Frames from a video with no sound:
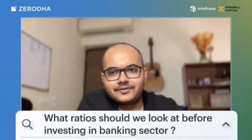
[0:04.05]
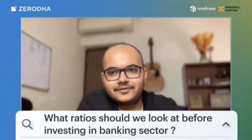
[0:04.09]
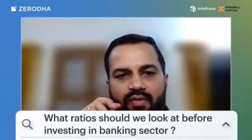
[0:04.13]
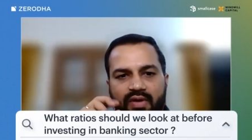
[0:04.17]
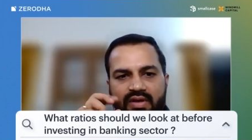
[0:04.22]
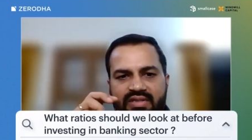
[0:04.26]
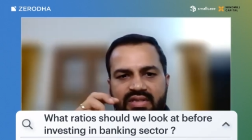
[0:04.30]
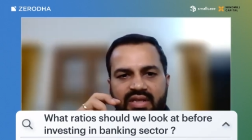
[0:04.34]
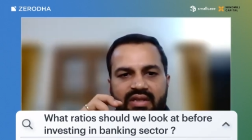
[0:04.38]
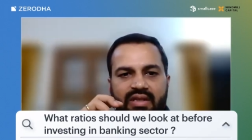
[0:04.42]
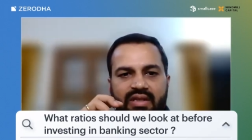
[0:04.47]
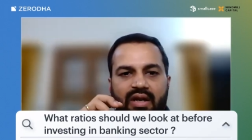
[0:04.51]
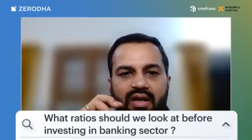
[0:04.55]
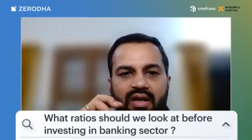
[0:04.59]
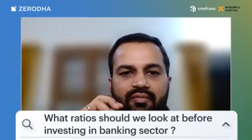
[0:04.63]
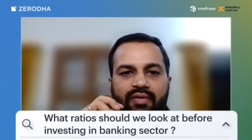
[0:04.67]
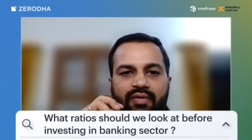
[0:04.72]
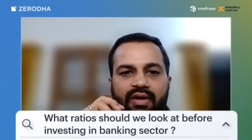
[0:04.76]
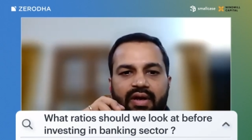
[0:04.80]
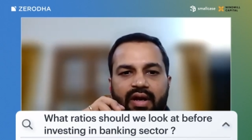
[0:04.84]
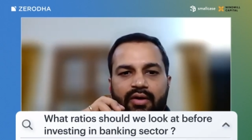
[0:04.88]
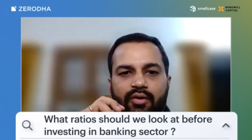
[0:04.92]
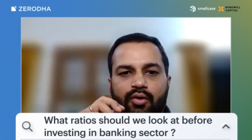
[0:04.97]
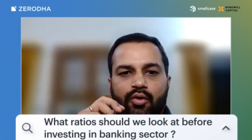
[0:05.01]
First thing that
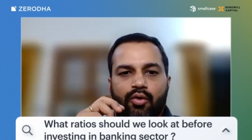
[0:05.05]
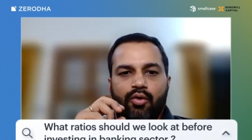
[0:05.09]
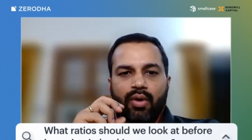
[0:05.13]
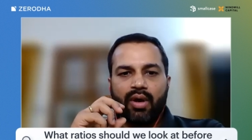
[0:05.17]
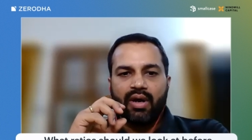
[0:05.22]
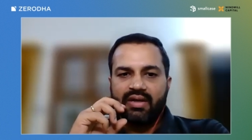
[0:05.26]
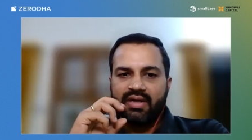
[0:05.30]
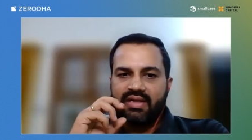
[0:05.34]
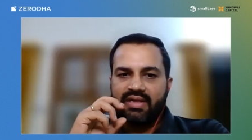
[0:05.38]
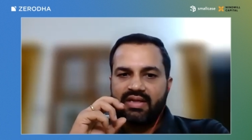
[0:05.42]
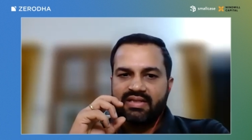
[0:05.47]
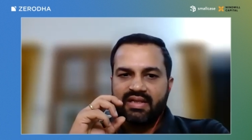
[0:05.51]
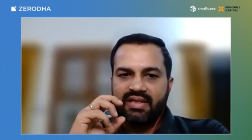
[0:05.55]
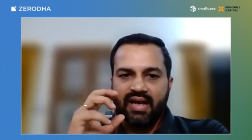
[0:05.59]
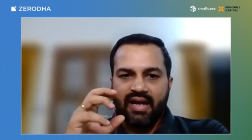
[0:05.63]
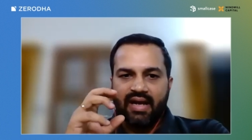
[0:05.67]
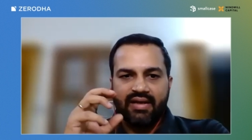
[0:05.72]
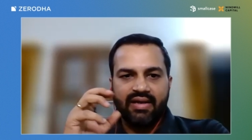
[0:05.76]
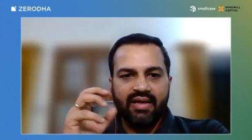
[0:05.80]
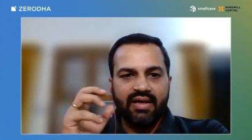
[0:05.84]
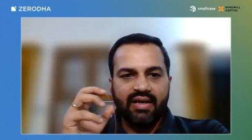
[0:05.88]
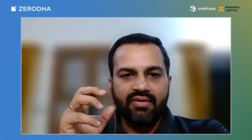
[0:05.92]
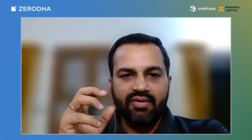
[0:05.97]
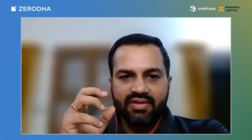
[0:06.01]
we tend to look at is the net
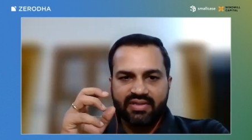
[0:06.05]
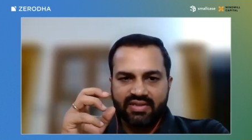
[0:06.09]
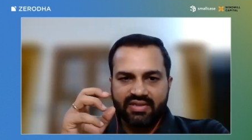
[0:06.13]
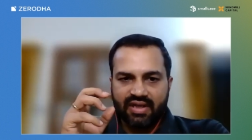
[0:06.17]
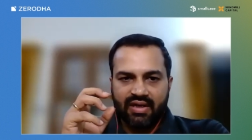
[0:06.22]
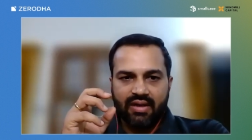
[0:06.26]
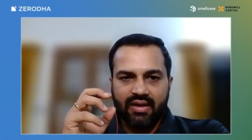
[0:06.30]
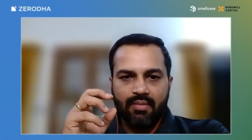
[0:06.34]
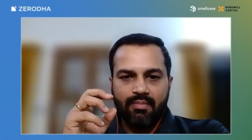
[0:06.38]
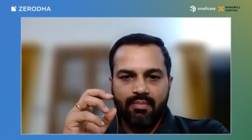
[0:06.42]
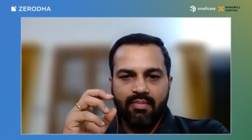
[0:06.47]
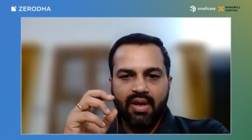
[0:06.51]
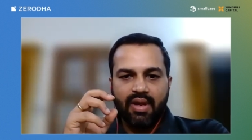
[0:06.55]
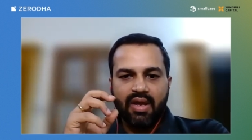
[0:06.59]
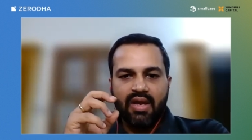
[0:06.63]
interest income,